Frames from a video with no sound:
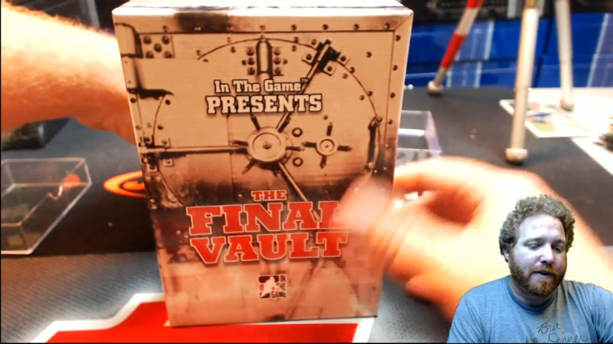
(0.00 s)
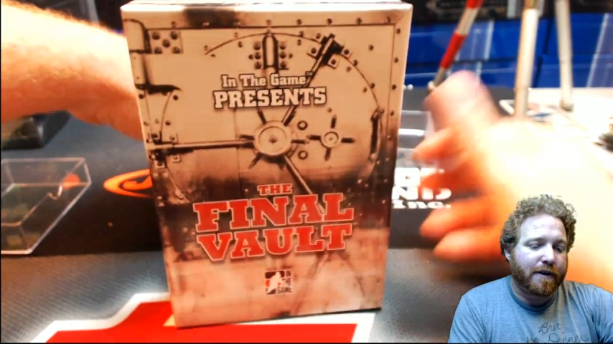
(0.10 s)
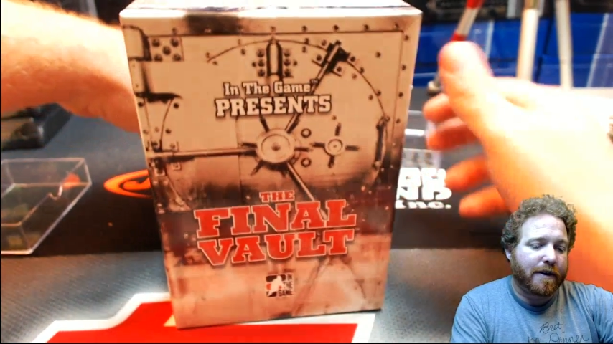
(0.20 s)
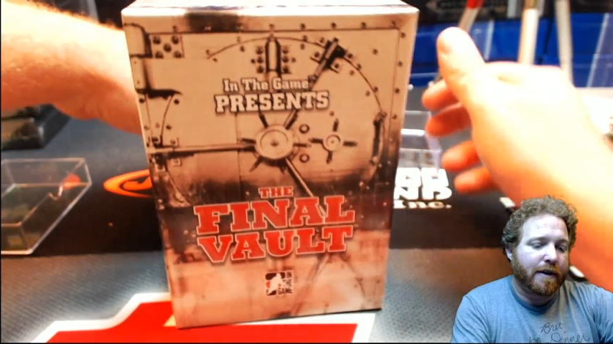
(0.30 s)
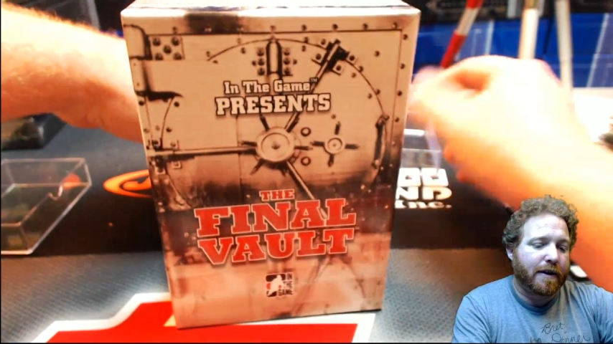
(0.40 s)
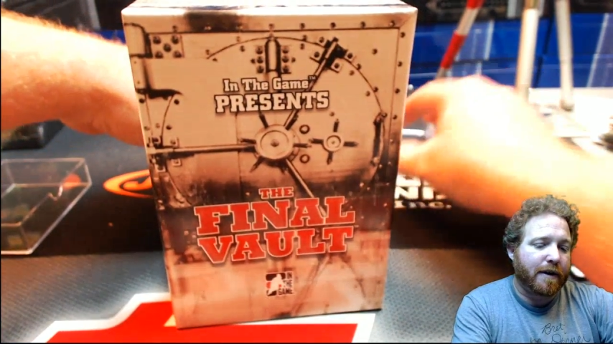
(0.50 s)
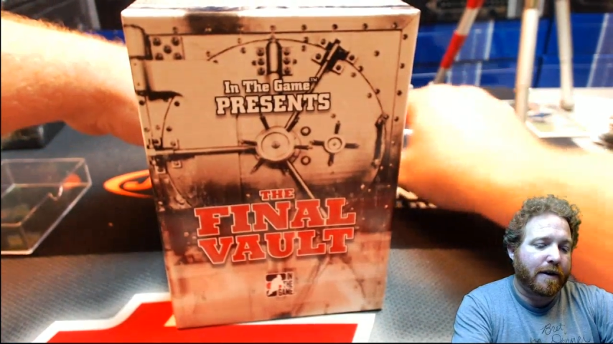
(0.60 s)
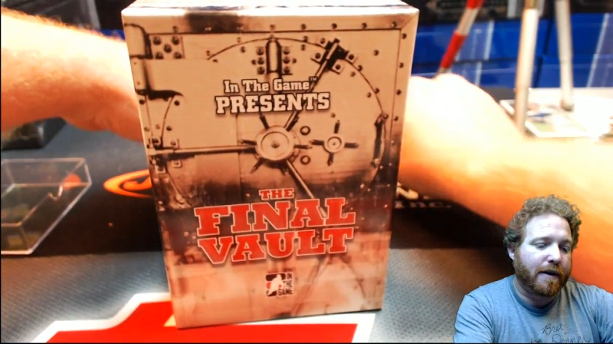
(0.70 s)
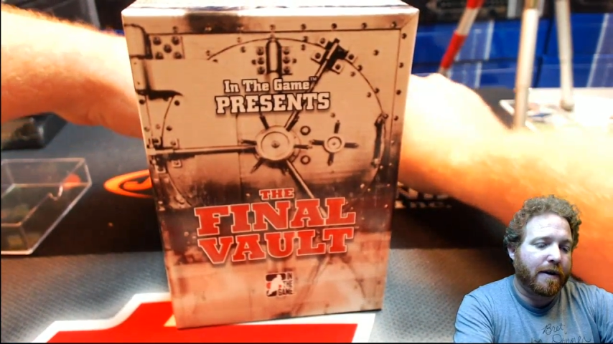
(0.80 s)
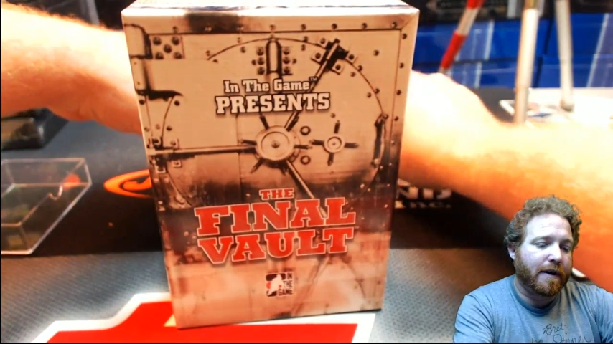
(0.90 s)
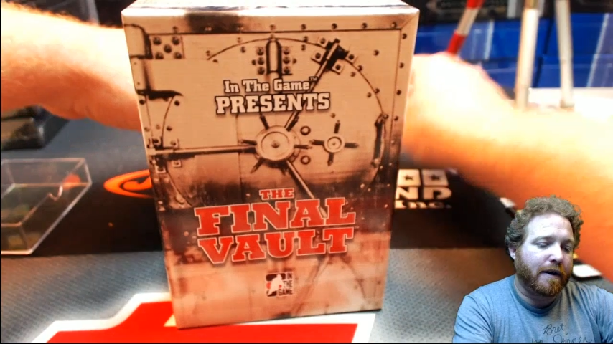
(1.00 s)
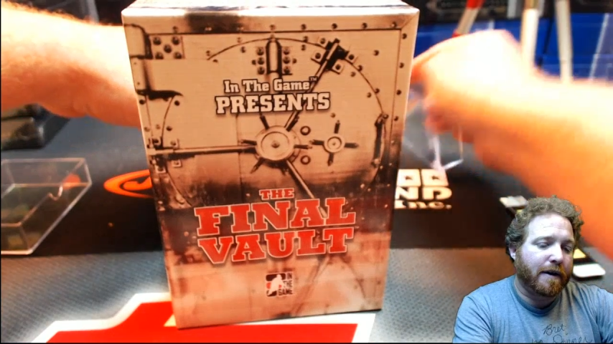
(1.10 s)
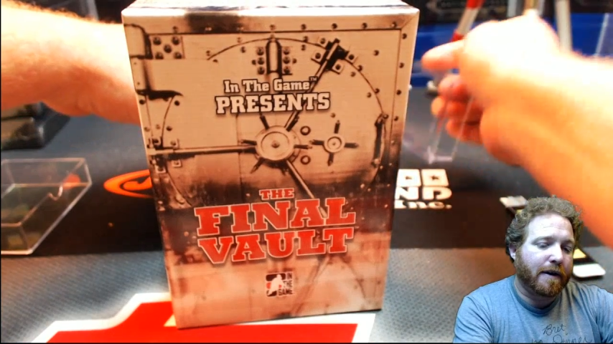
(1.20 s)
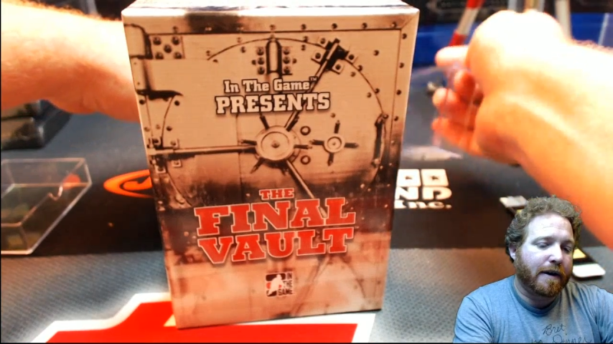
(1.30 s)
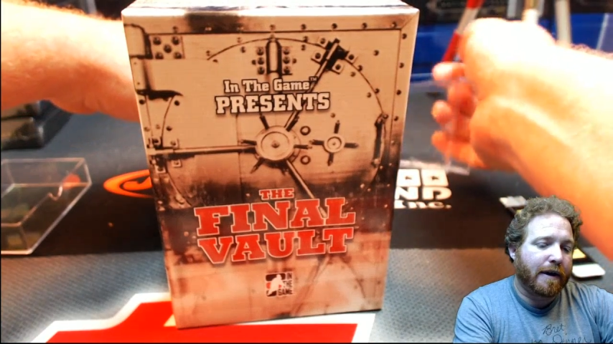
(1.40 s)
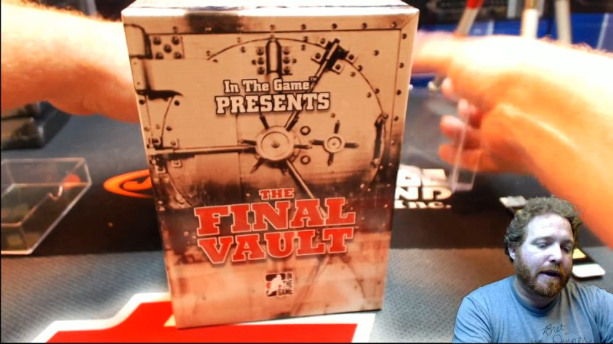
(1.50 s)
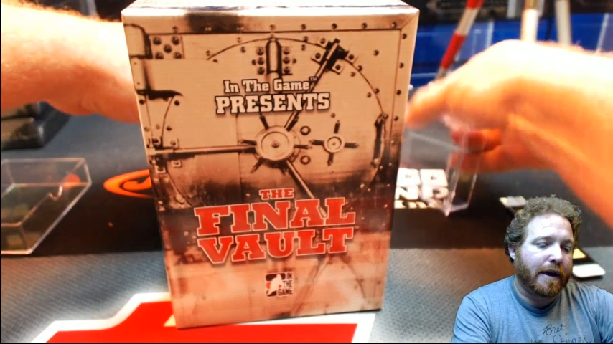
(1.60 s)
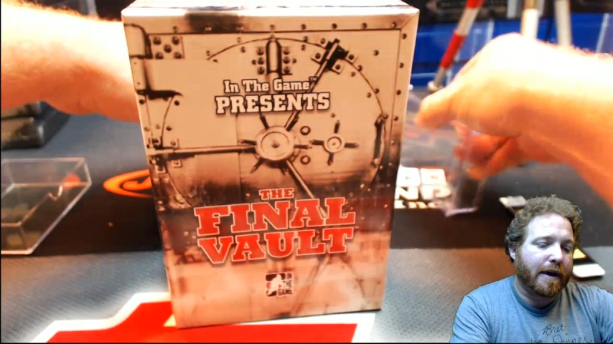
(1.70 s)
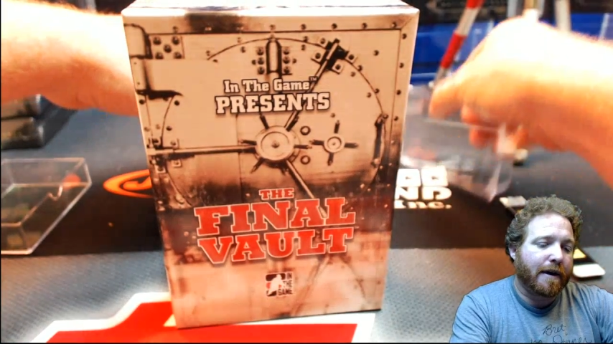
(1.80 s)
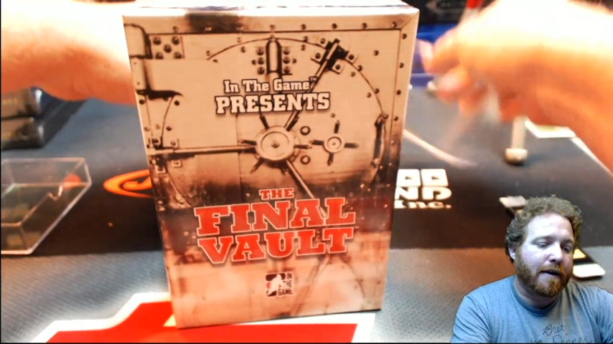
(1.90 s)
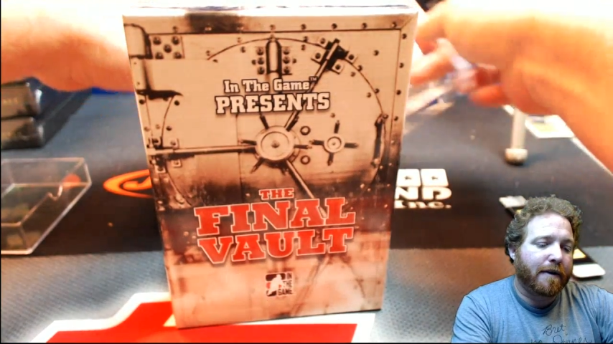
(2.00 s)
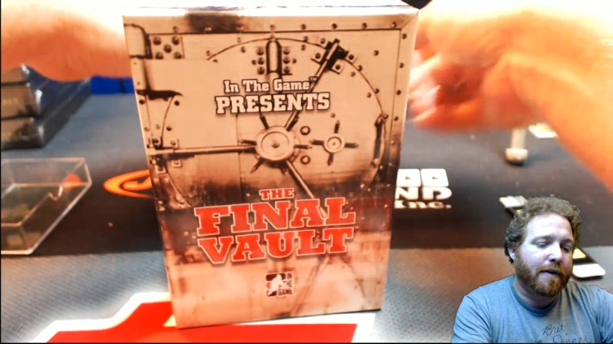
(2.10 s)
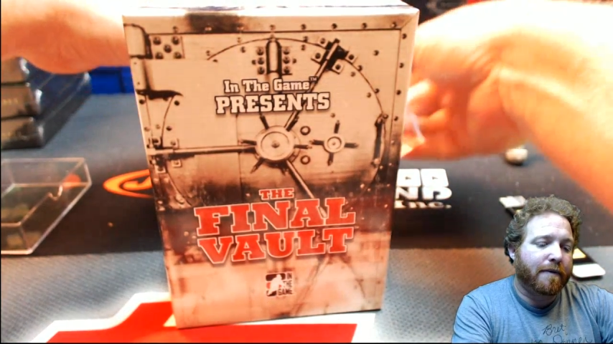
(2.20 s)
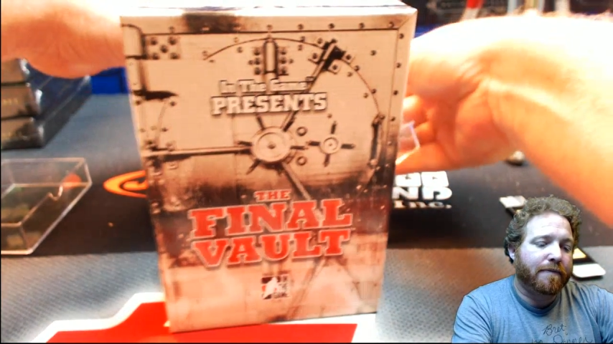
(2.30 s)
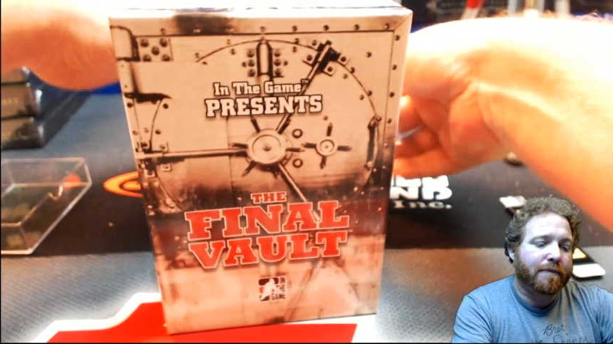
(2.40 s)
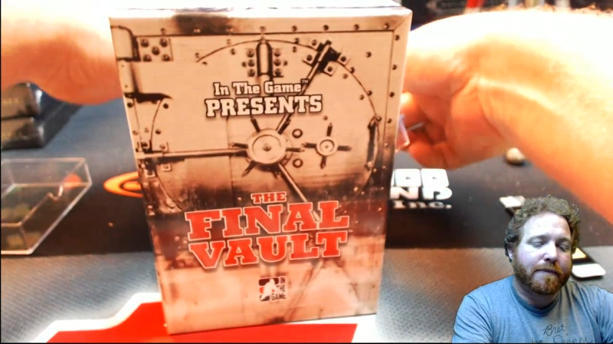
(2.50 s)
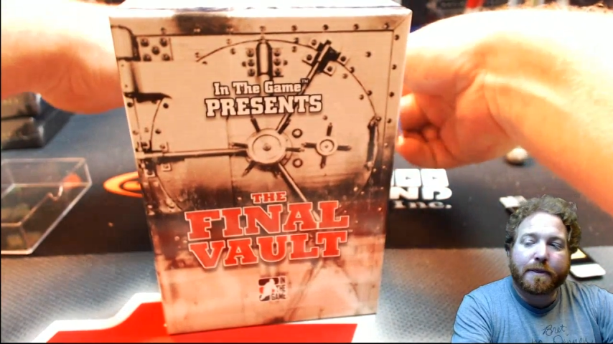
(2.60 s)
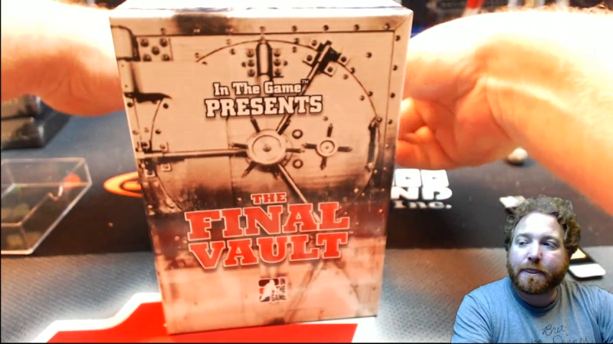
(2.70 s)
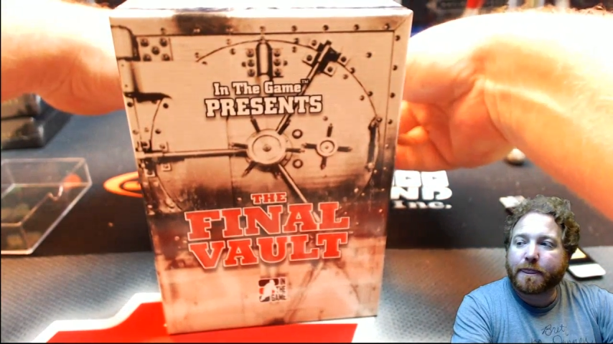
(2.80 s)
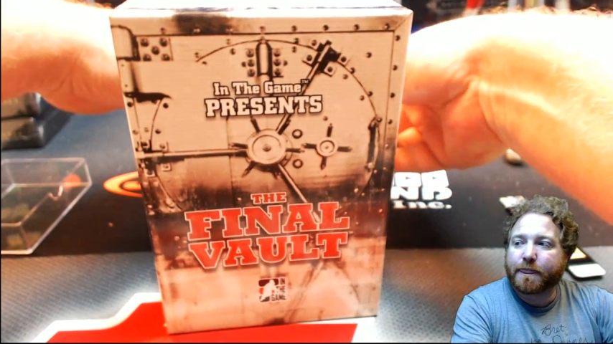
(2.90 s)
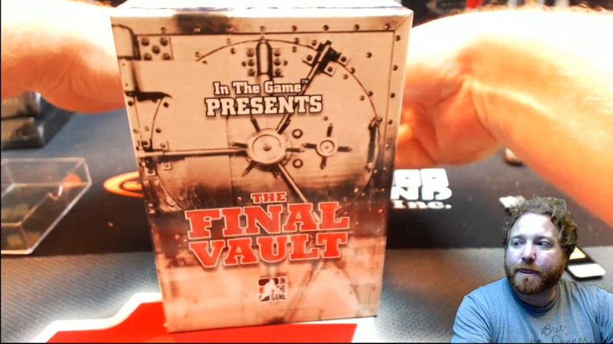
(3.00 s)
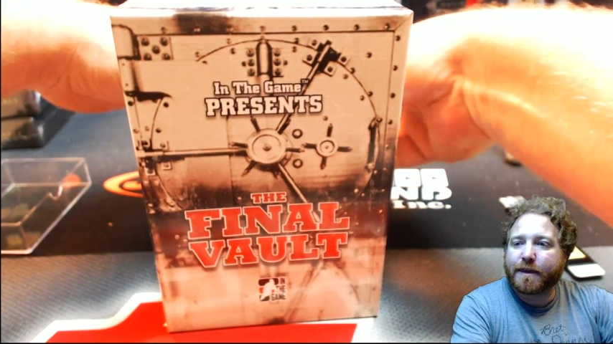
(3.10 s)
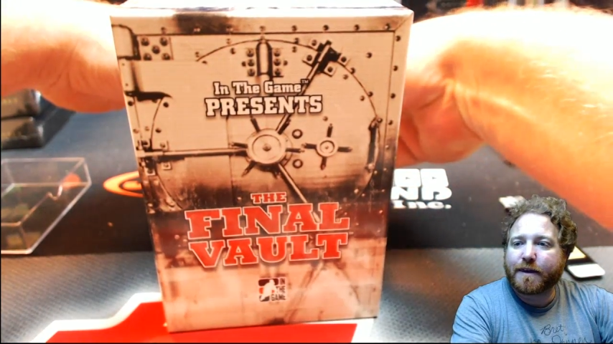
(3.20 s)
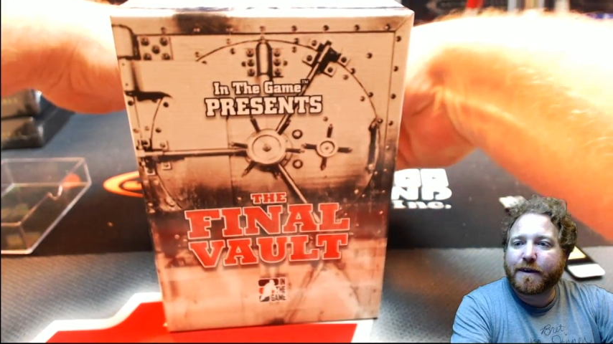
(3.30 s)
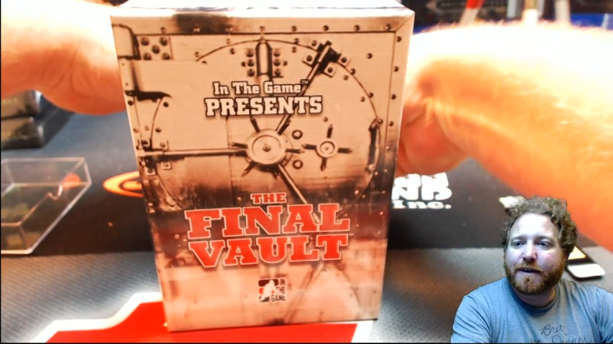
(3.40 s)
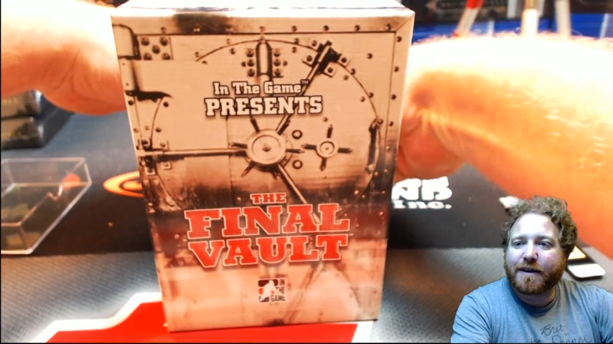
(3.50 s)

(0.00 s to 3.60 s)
Nobody speaks.